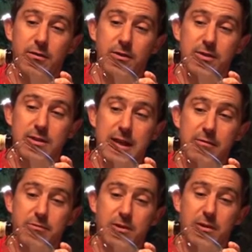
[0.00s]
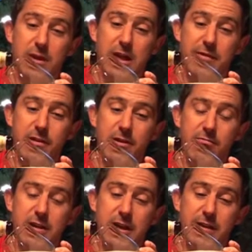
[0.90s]
the sound kind of gave it
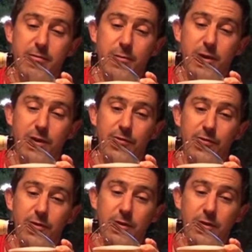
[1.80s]
credit, if I'm honest.